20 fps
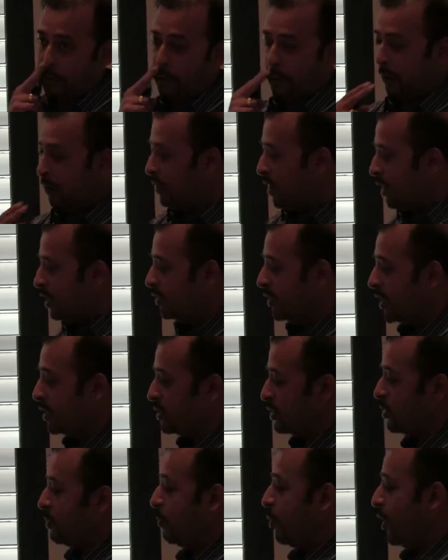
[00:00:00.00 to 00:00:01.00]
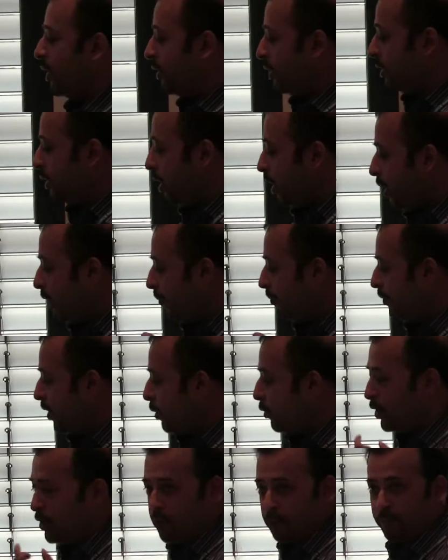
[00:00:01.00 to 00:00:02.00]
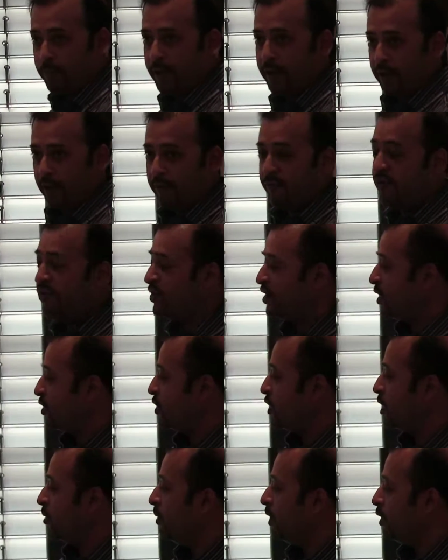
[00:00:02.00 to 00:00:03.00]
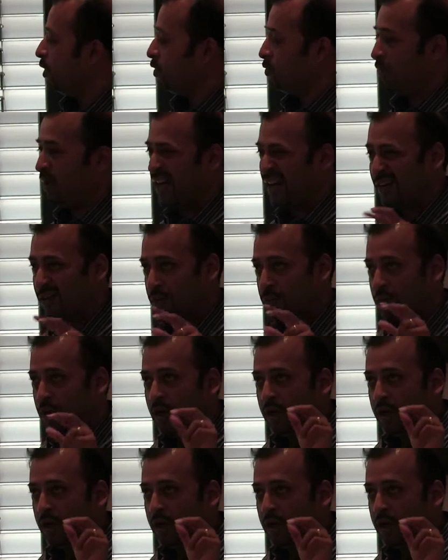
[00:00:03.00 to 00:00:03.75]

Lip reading: So that's the point that I wanted to emphasize here, because we had to